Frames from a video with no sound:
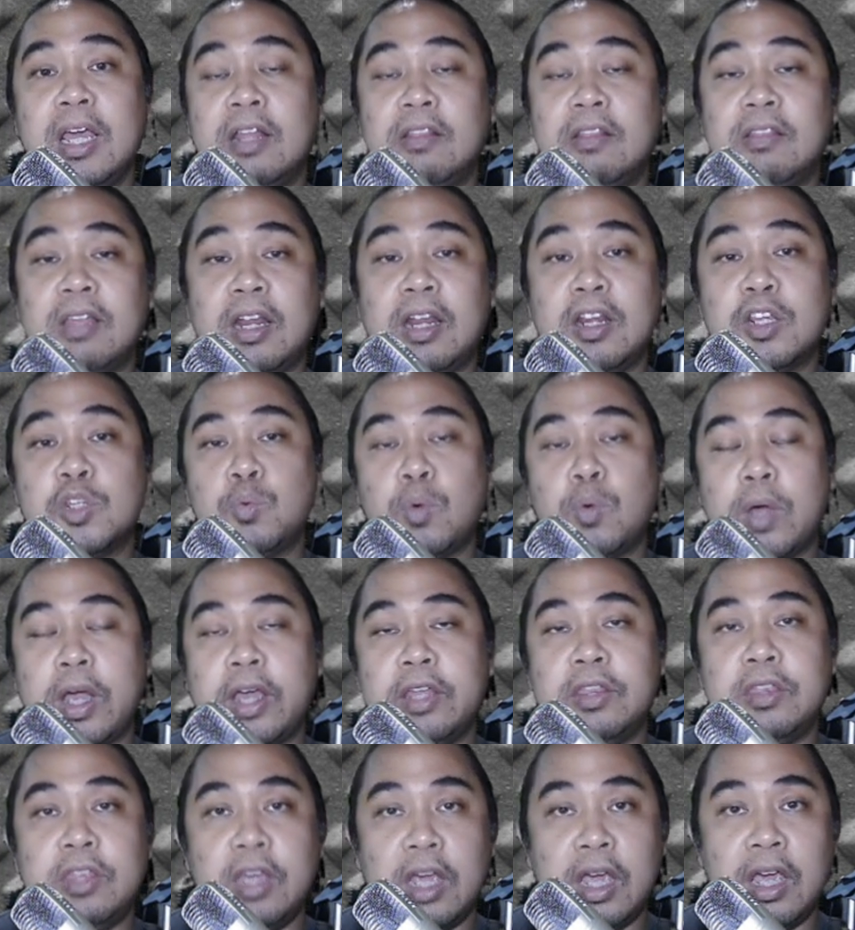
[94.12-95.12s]
That is why
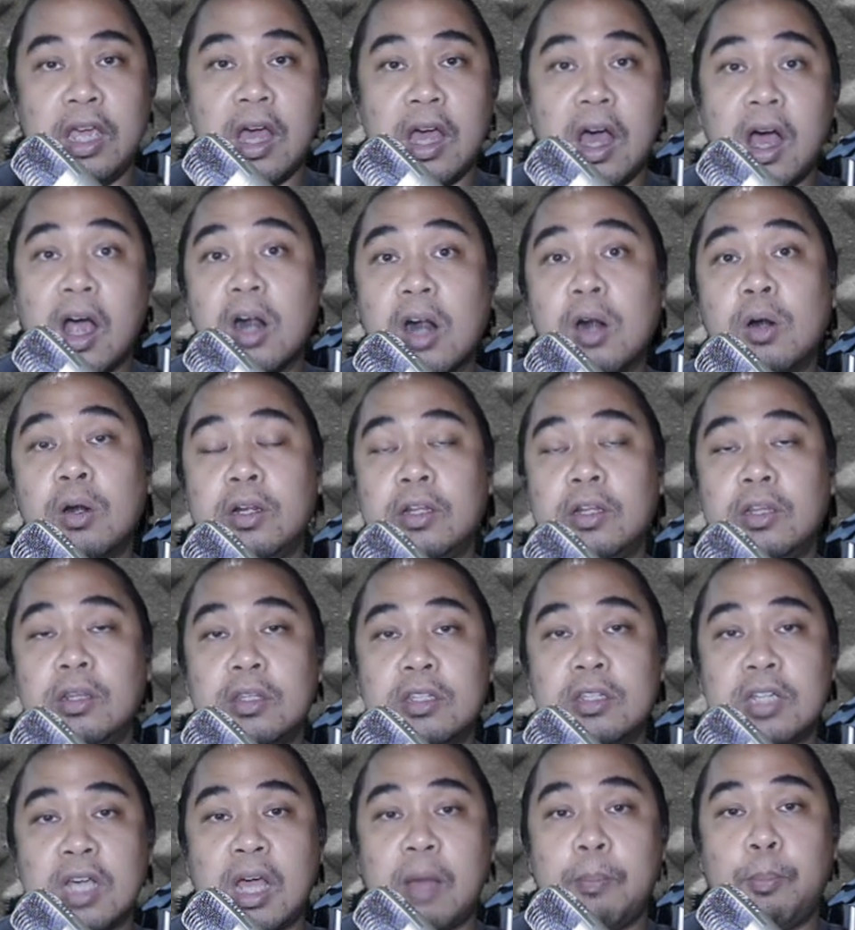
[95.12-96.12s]
they are
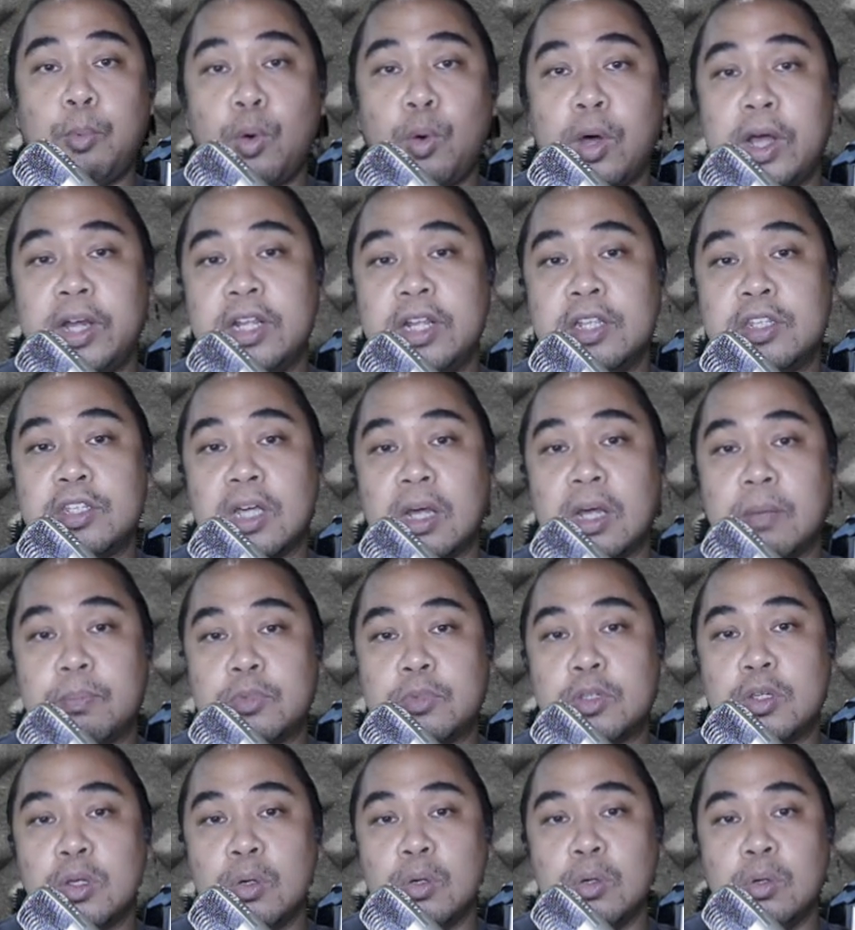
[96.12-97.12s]
top one and top
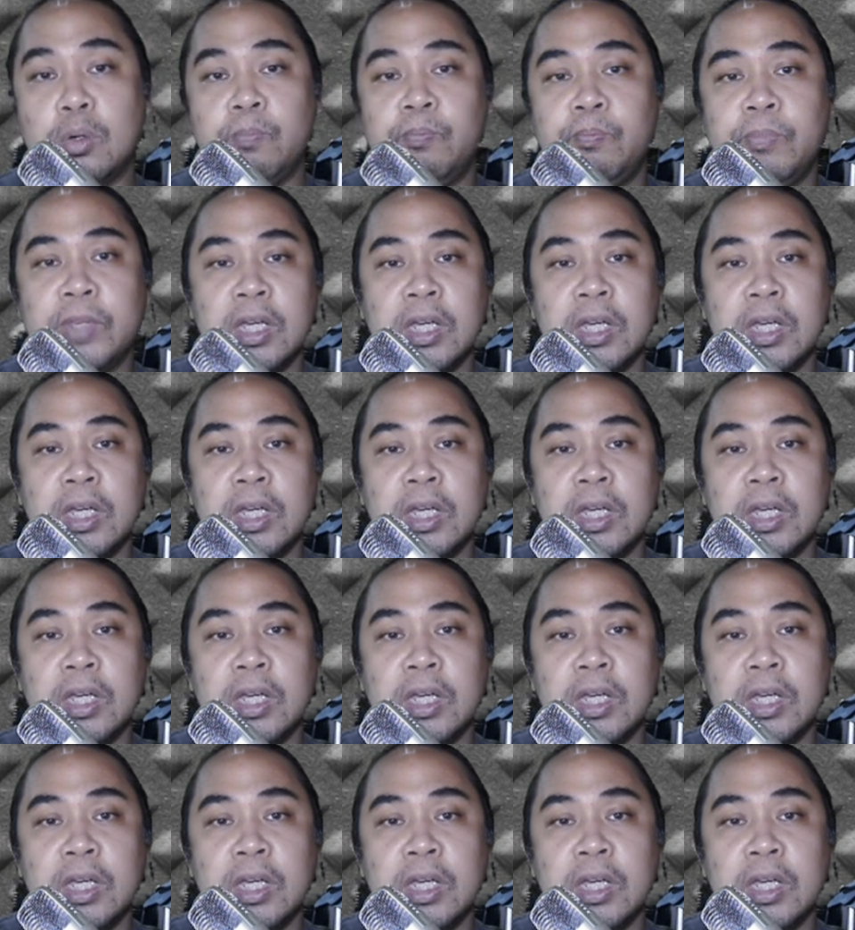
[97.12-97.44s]
two.